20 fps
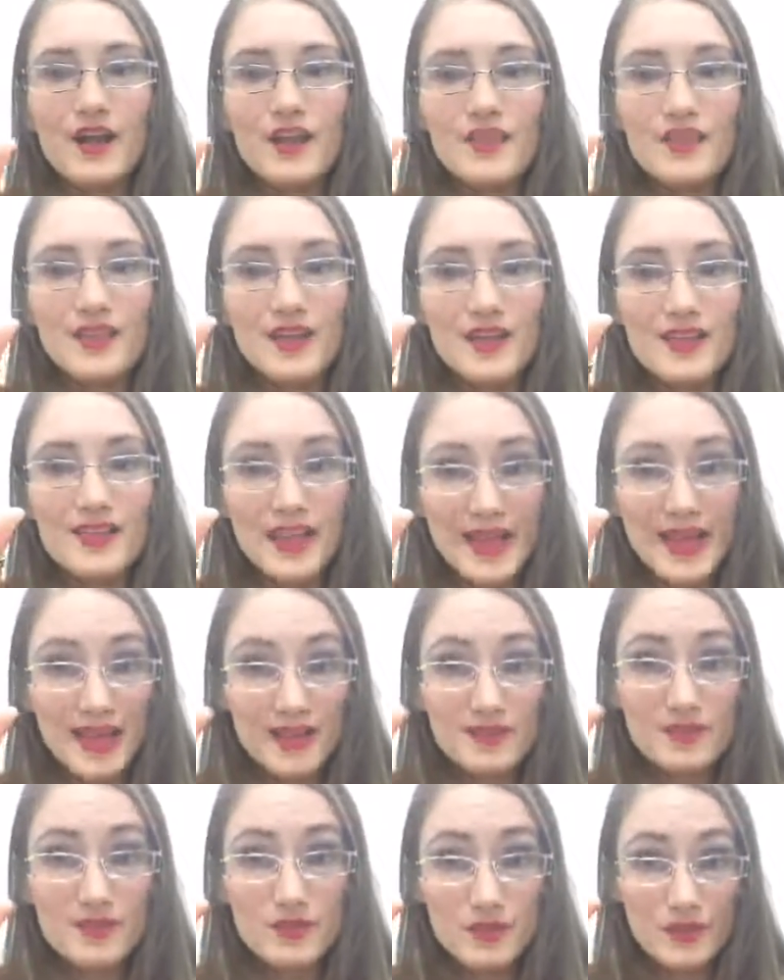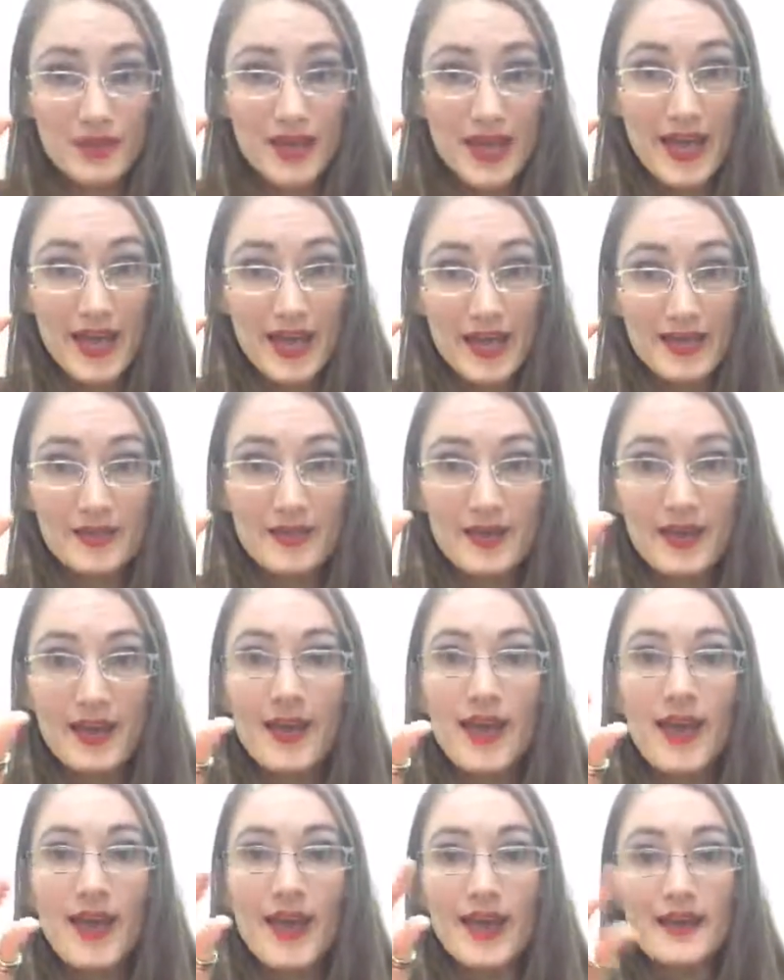the glans, or the head,
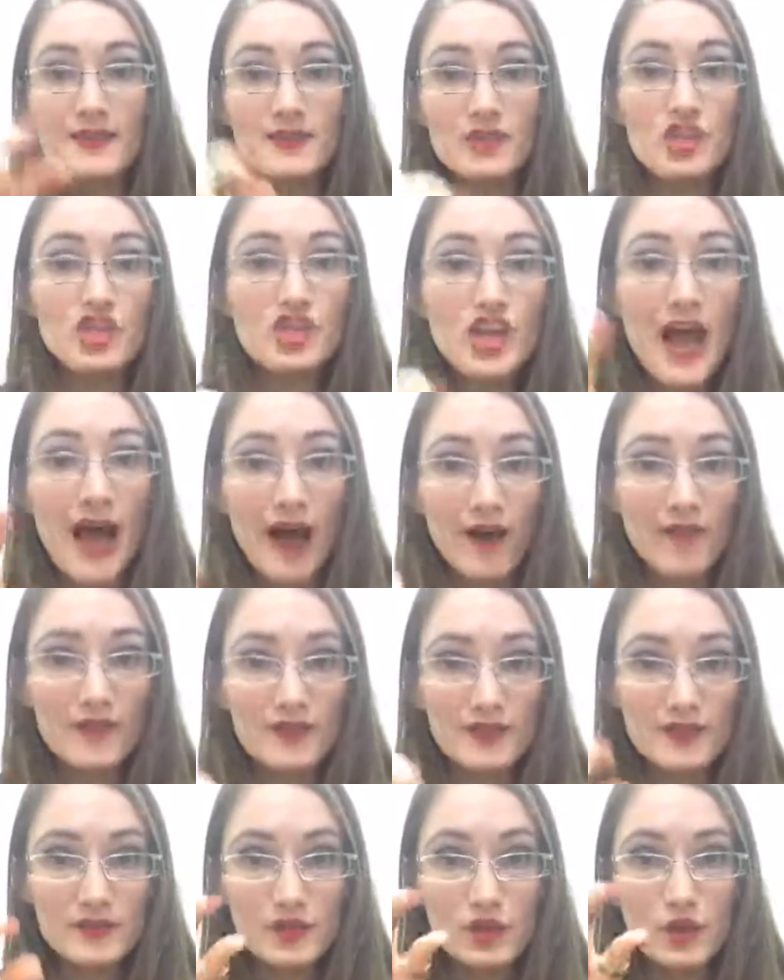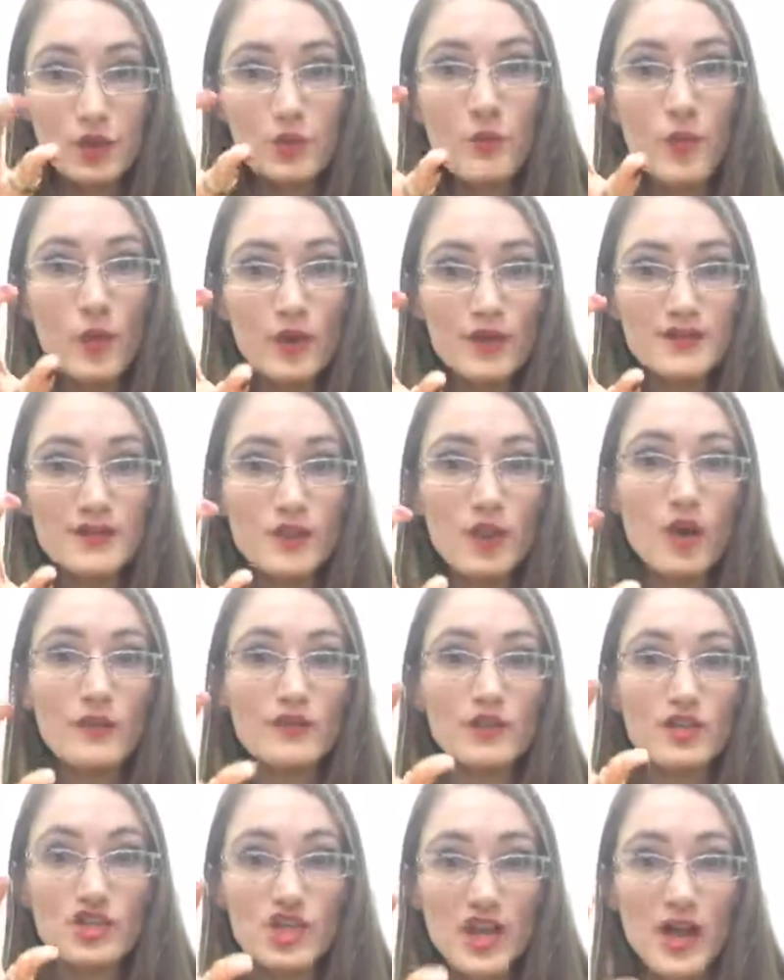and the shaft, 2 points along
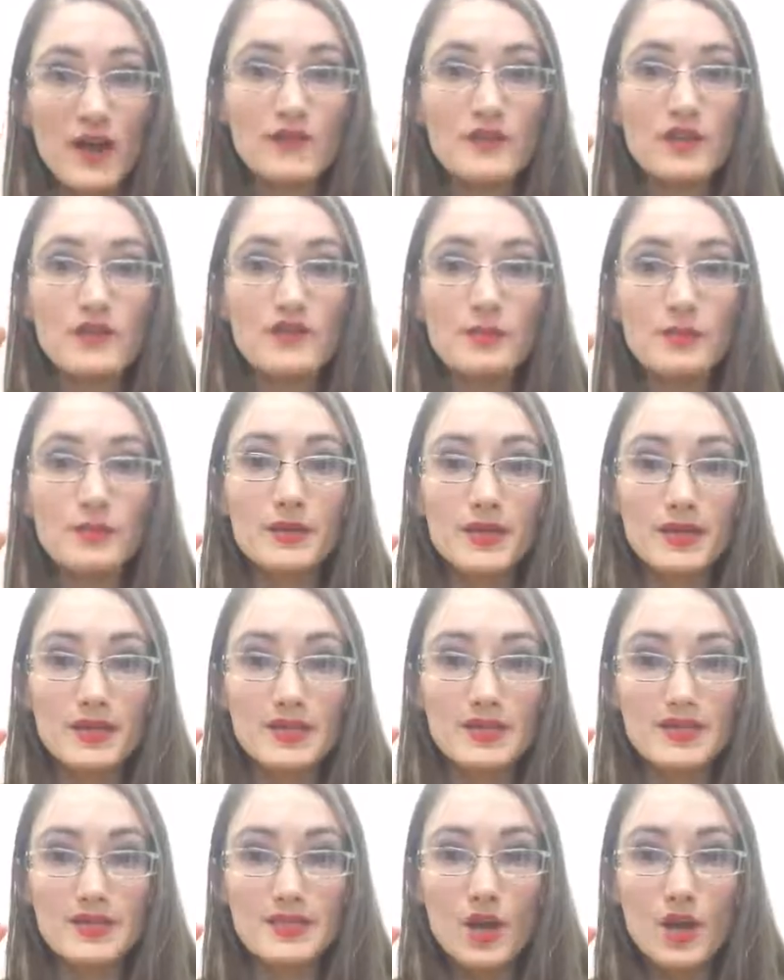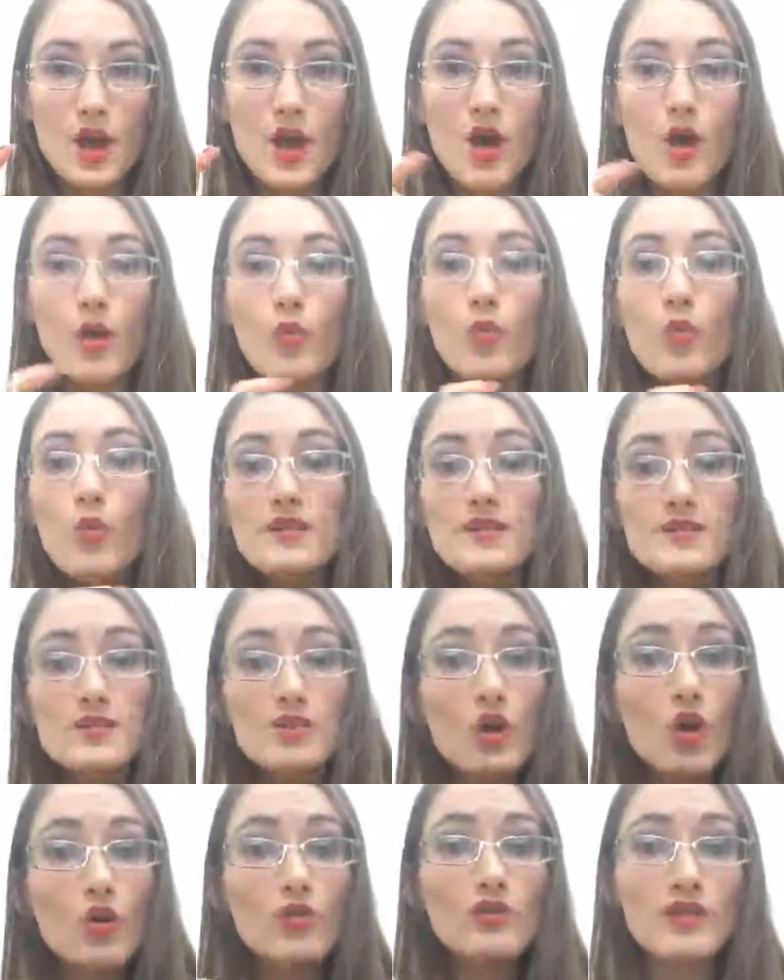the shaft of the penis, was
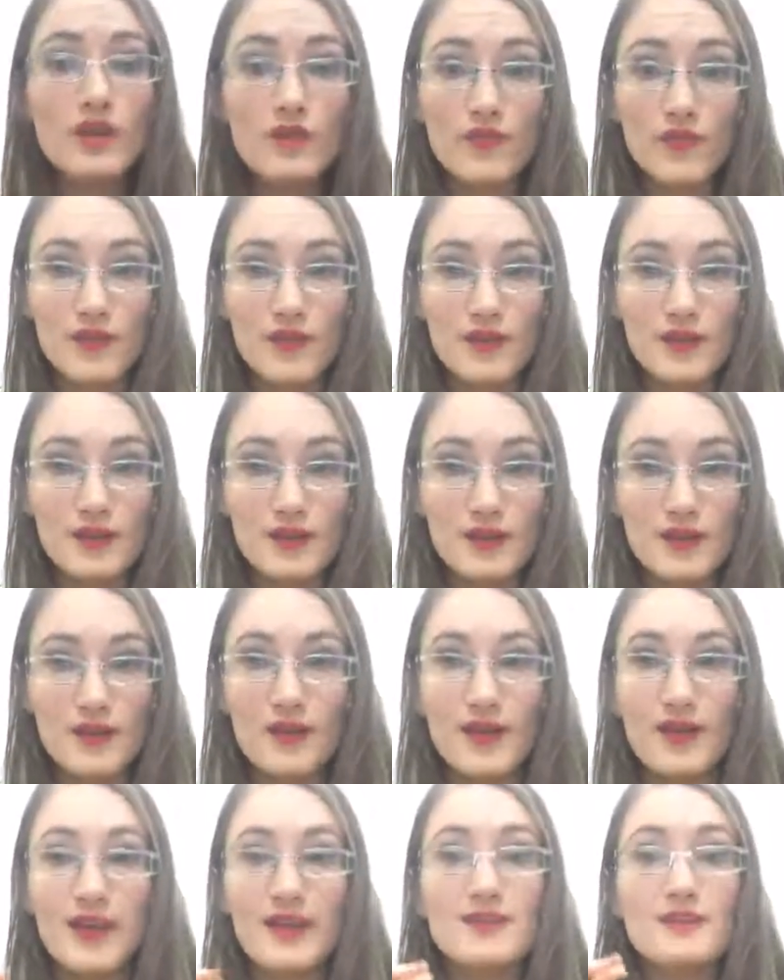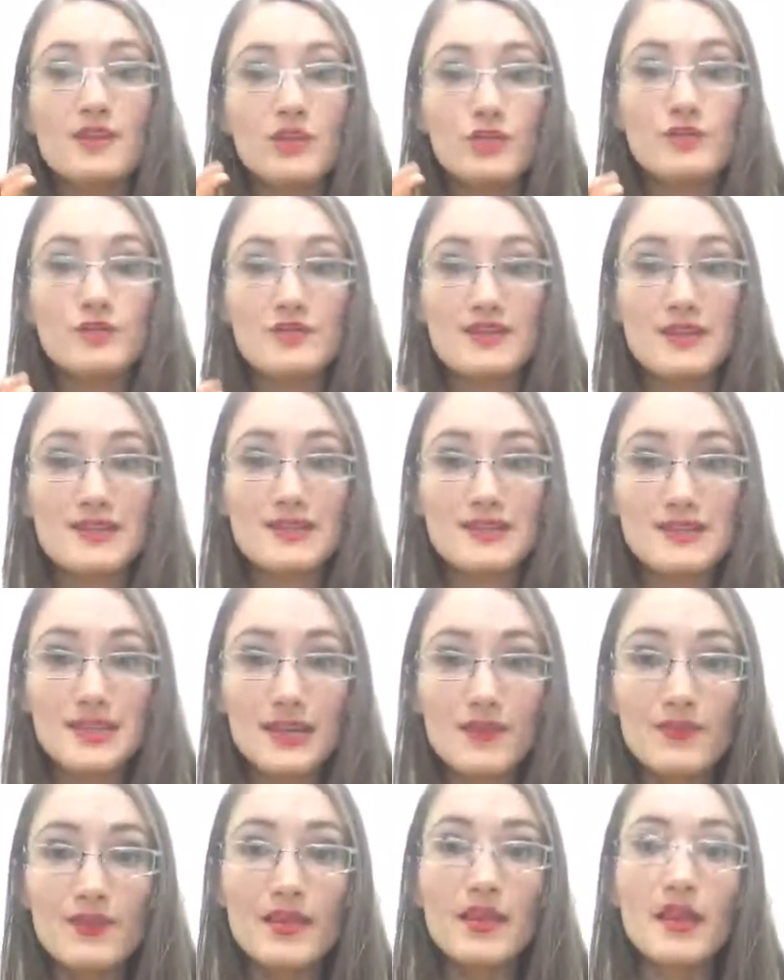no different in terms of
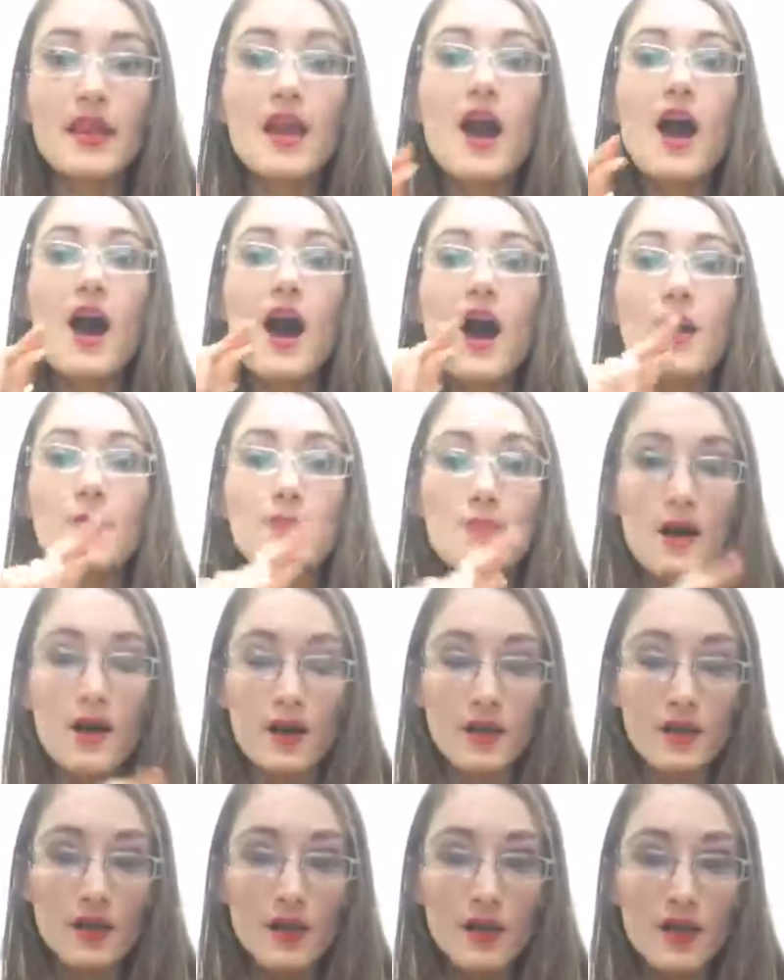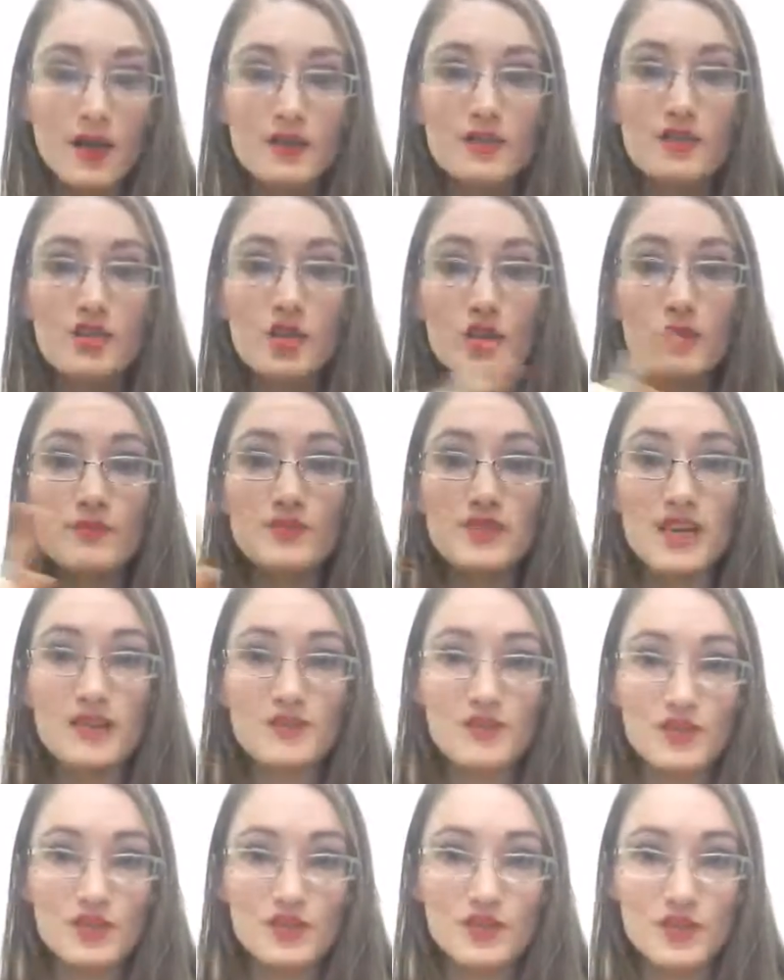sensitivity among
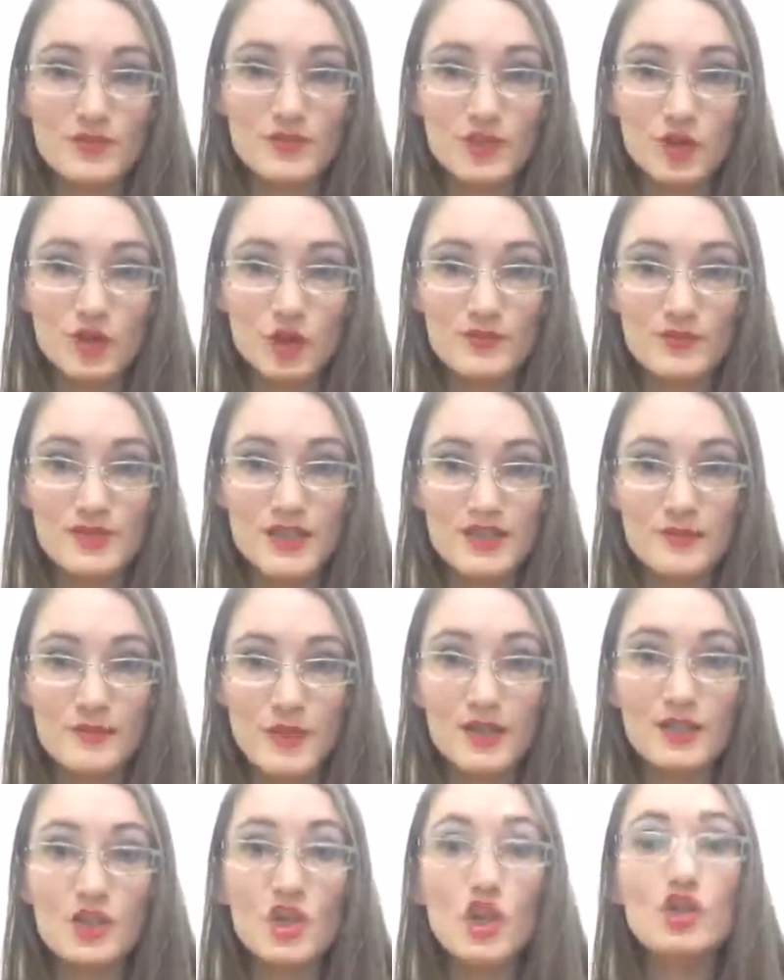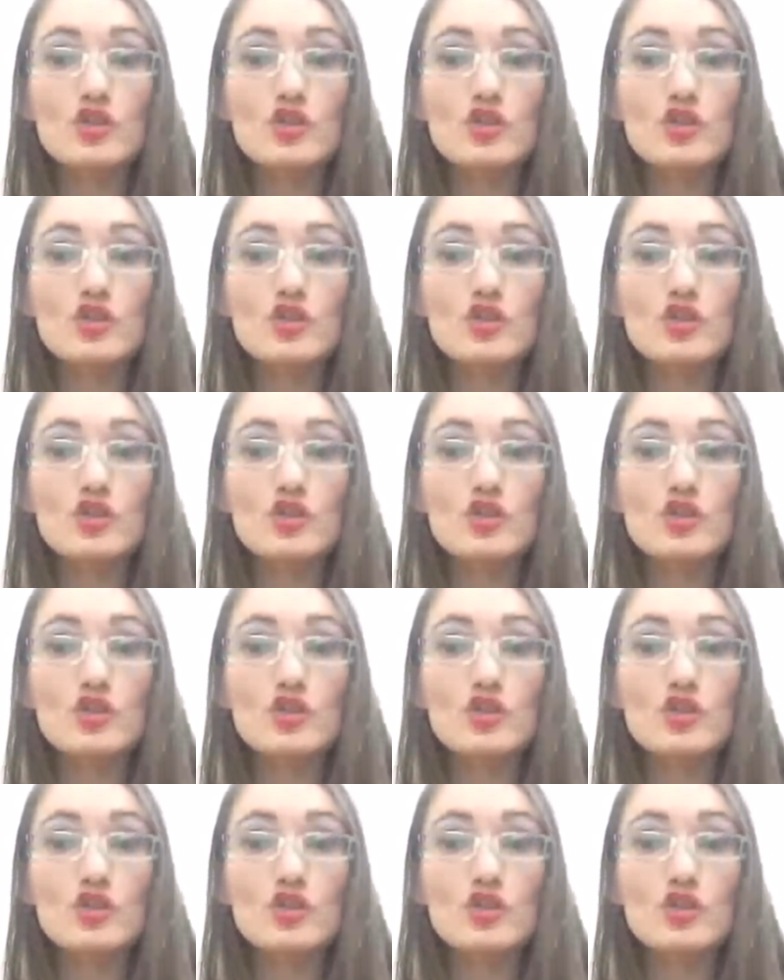circumcised versus uncircumcised men.